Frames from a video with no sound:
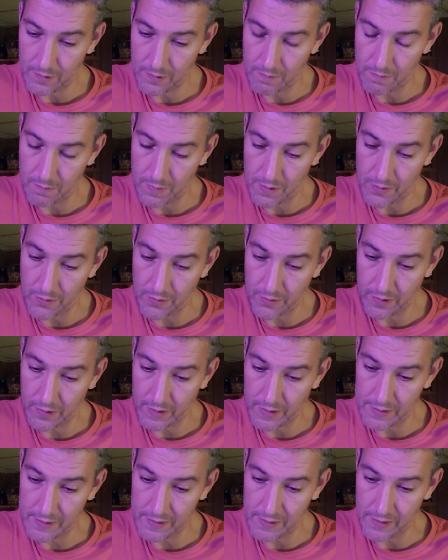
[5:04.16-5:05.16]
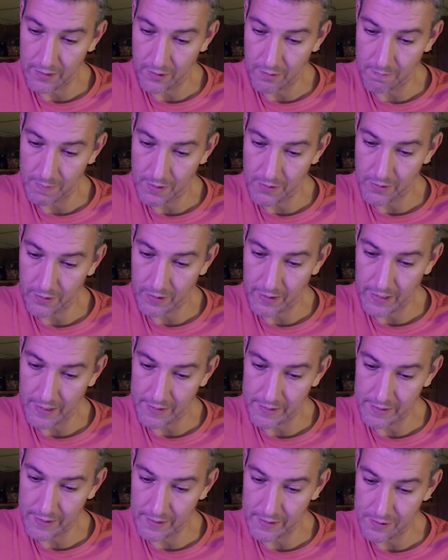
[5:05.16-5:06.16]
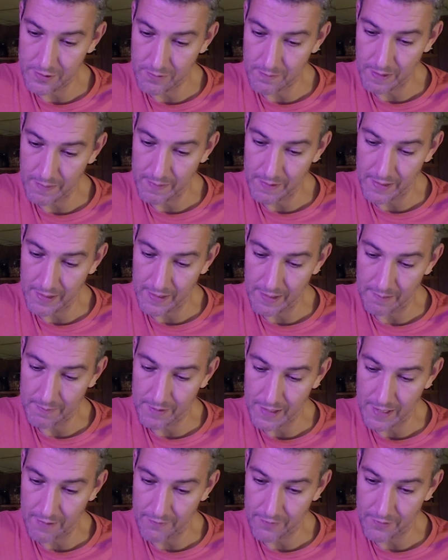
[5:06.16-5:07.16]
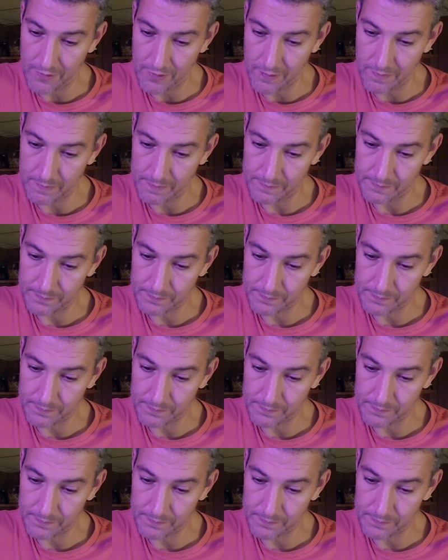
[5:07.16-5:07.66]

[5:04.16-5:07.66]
our mother Kati, our mother Kati. So maybe they named it after